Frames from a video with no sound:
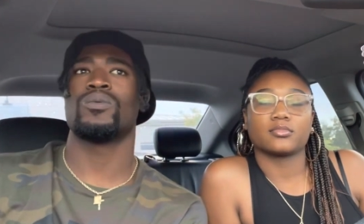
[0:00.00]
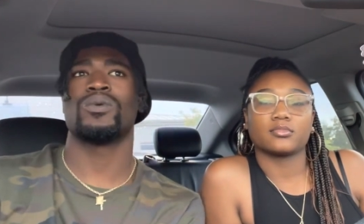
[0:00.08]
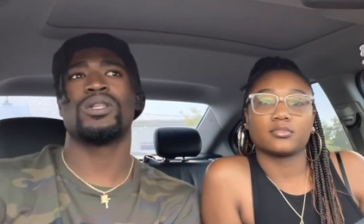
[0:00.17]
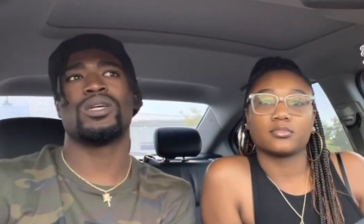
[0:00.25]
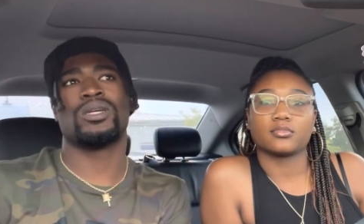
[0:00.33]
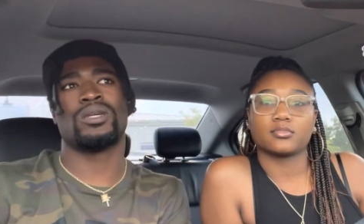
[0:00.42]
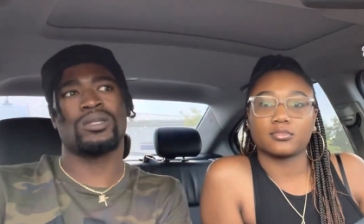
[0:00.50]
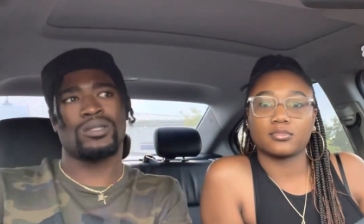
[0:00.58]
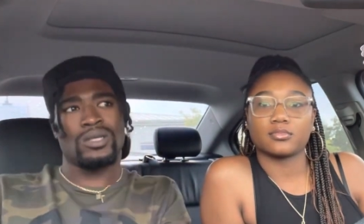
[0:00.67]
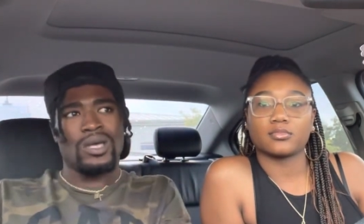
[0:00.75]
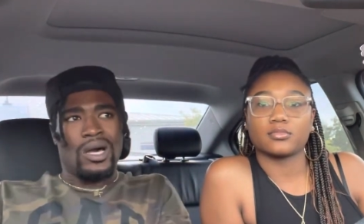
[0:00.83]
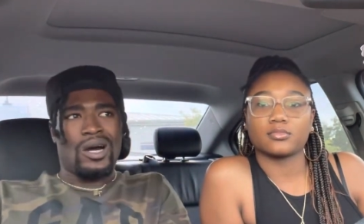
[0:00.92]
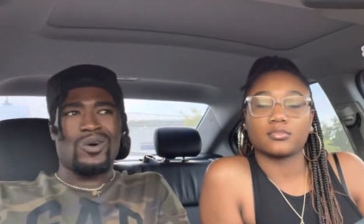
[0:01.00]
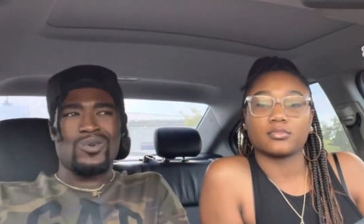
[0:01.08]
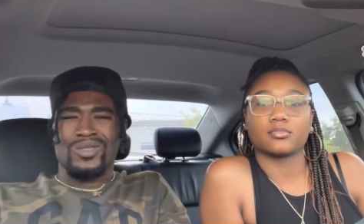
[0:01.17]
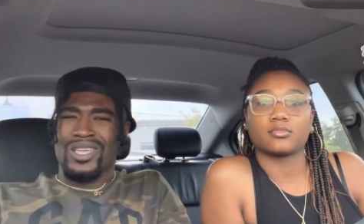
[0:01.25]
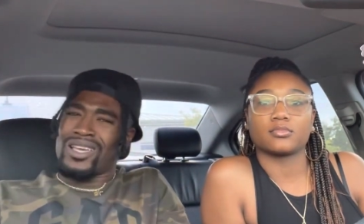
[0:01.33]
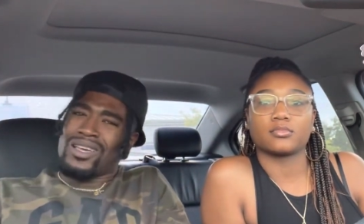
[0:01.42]
Speaker 1: really I
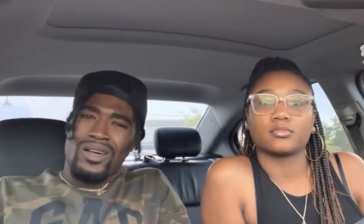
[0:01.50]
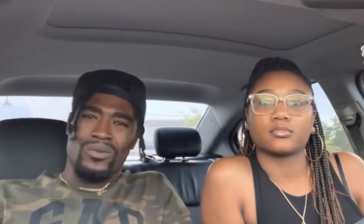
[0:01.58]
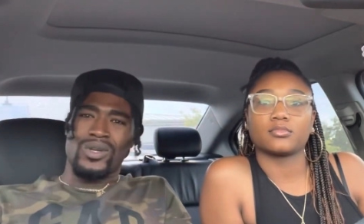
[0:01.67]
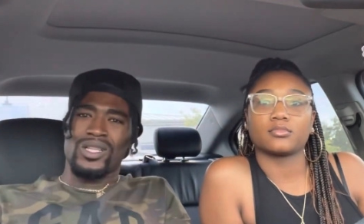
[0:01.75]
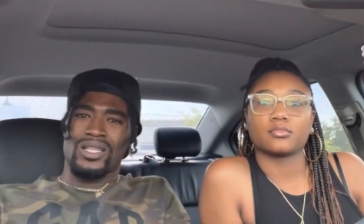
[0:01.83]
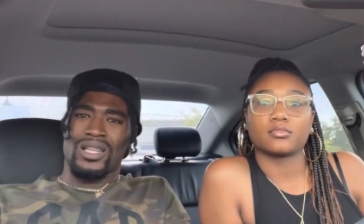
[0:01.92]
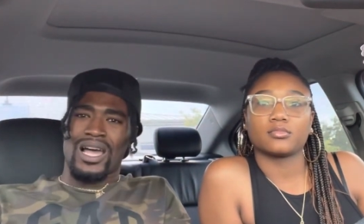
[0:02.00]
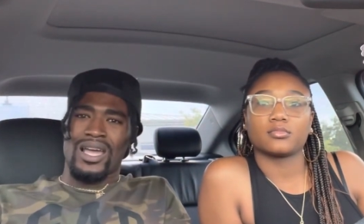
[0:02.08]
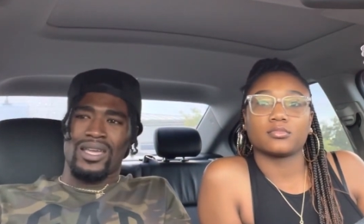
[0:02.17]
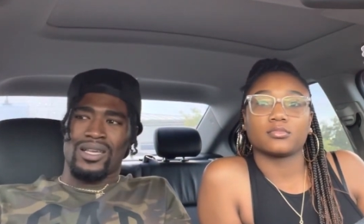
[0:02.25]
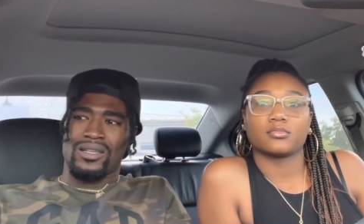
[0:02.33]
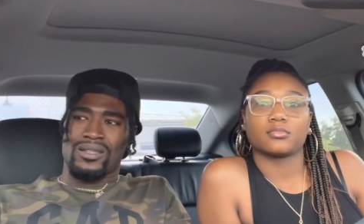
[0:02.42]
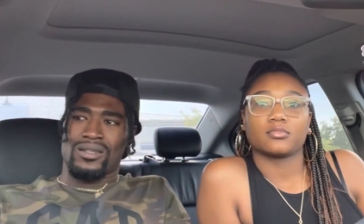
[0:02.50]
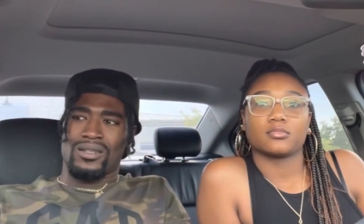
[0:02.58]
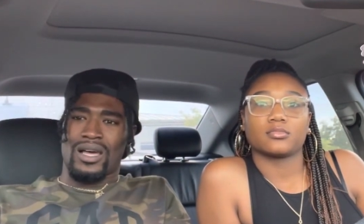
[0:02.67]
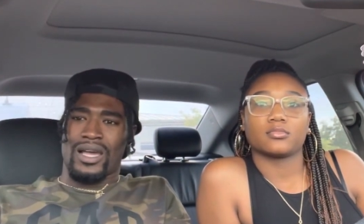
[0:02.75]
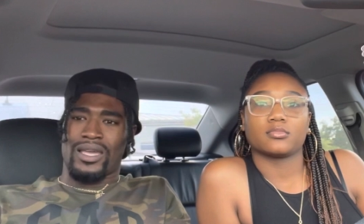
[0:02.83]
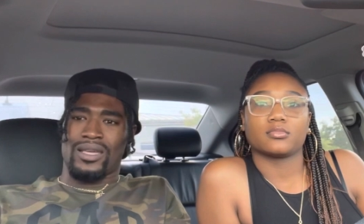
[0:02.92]
don't think I really like
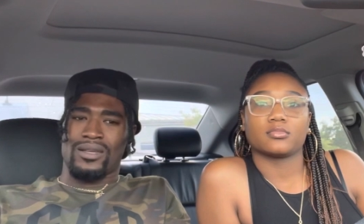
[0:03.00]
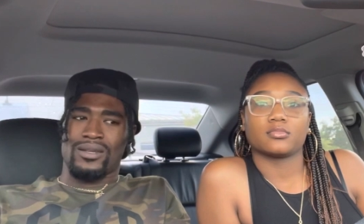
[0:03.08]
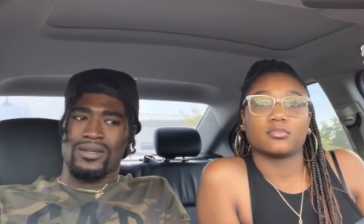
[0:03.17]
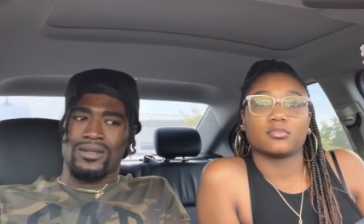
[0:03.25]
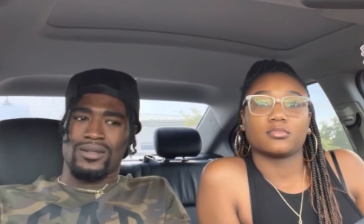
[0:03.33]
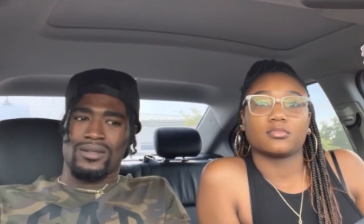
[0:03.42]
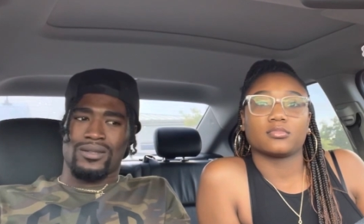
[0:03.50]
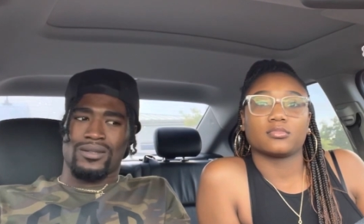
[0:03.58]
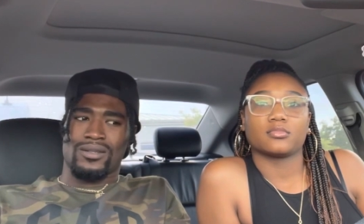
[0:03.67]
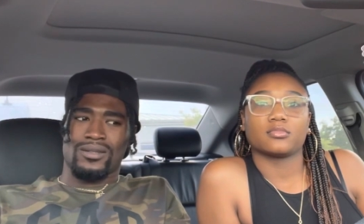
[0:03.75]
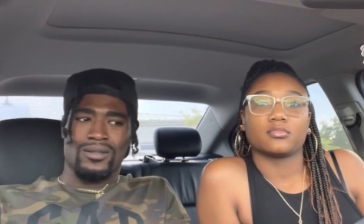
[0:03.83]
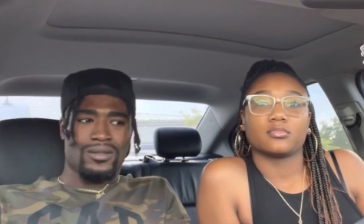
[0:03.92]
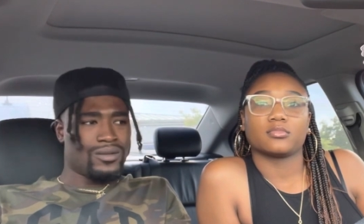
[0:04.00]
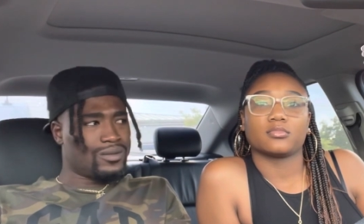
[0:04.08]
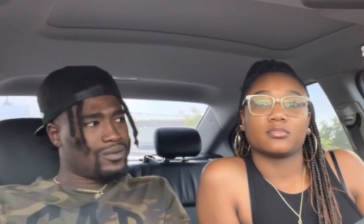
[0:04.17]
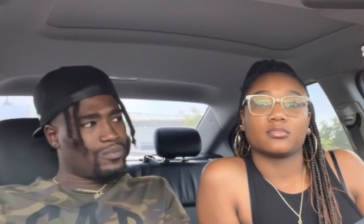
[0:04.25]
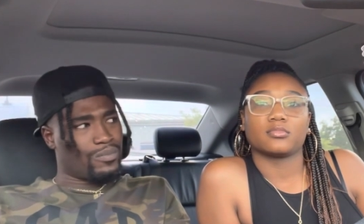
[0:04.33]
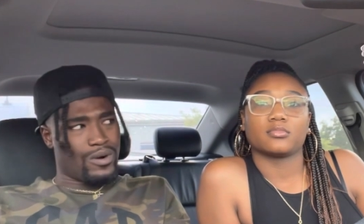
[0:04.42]
like
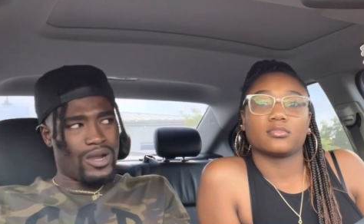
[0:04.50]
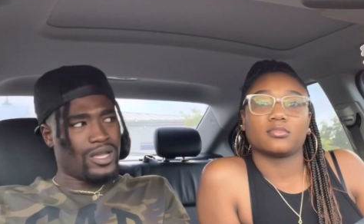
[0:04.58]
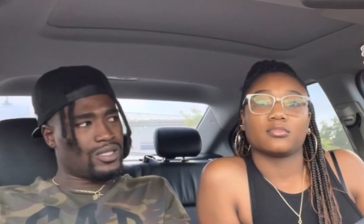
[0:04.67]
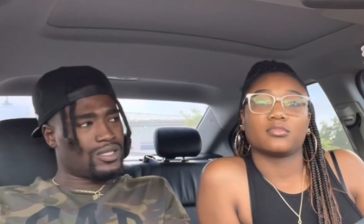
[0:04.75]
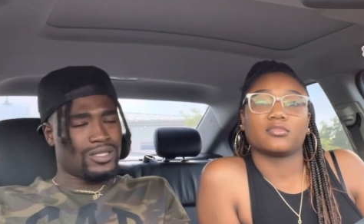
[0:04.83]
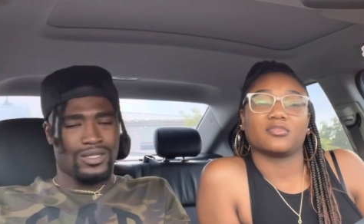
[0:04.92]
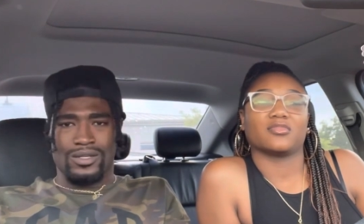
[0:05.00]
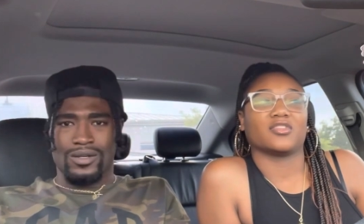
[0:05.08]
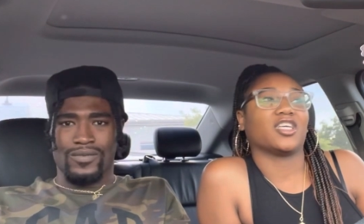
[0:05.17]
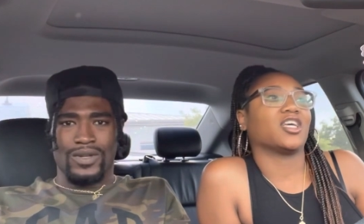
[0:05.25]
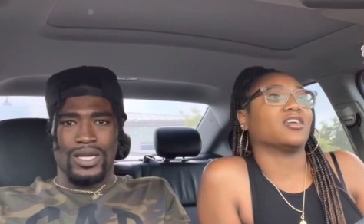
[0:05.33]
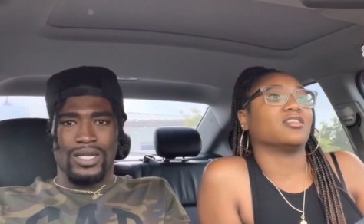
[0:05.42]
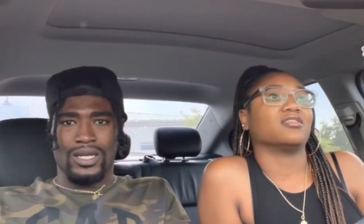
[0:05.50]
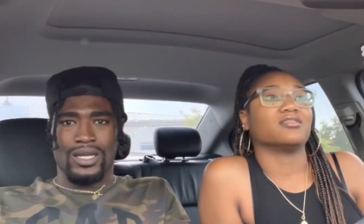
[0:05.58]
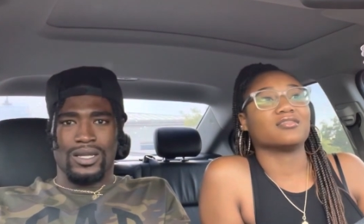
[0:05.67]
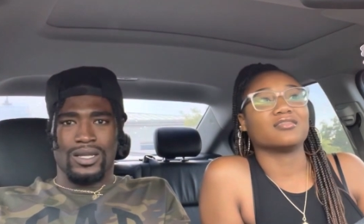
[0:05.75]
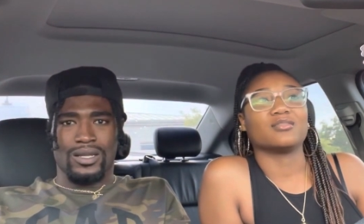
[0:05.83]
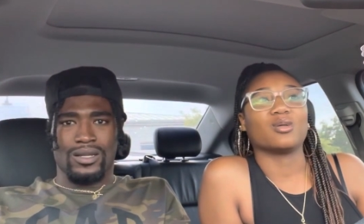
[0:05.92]
pranks and stuff yeah, like
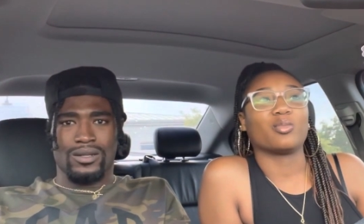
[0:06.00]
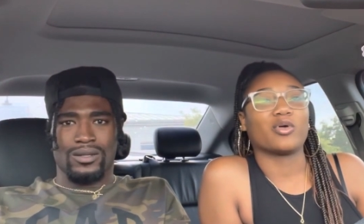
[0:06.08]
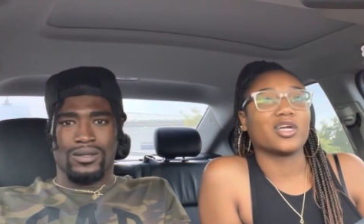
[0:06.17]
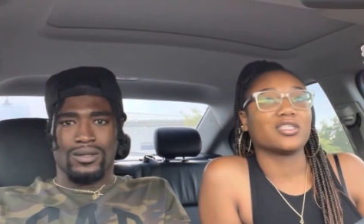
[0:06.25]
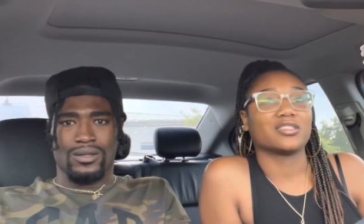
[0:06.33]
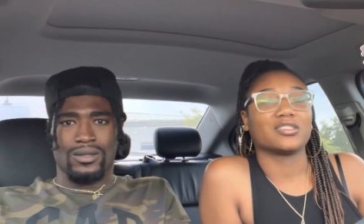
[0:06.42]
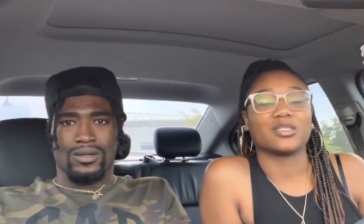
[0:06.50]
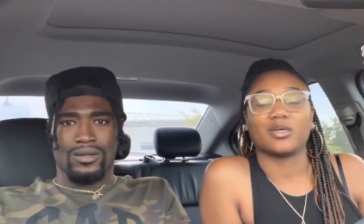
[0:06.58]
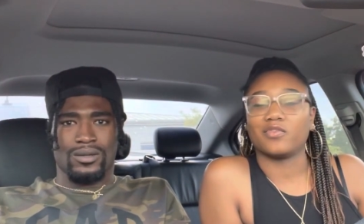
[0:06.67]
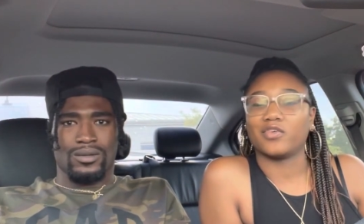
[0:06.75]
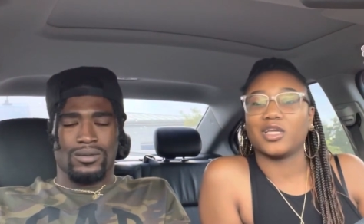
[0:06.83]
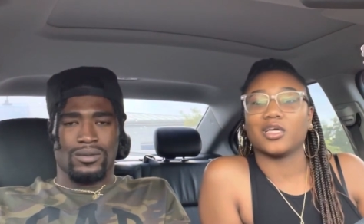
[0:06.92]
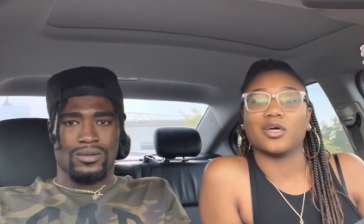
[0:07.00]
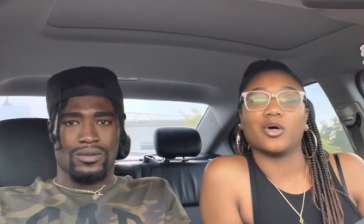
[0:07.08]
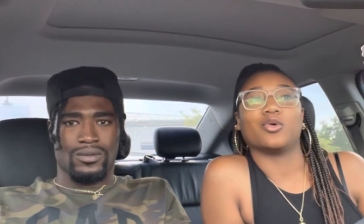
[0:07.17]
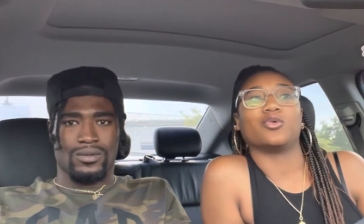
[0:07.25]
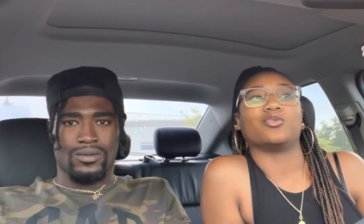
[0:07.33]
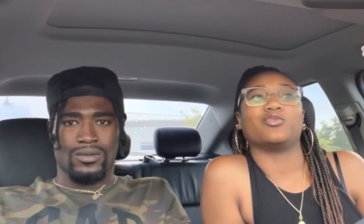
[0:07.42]
that.
Speaker 2: The pranks and stuff getting
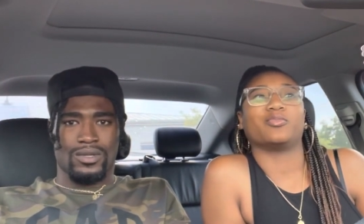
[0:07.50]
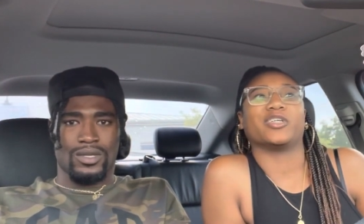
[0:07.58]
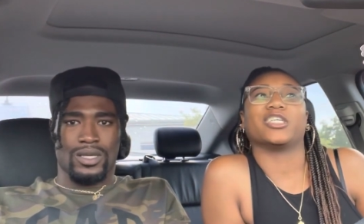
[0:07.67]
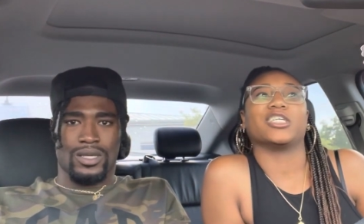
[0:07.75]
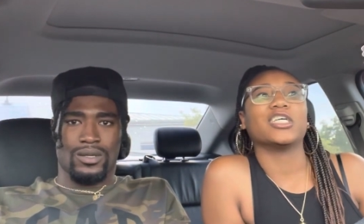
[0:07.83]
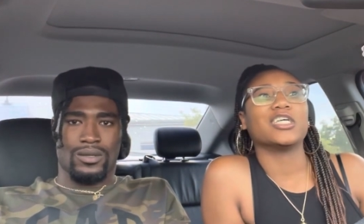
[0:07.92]
old. But yeah.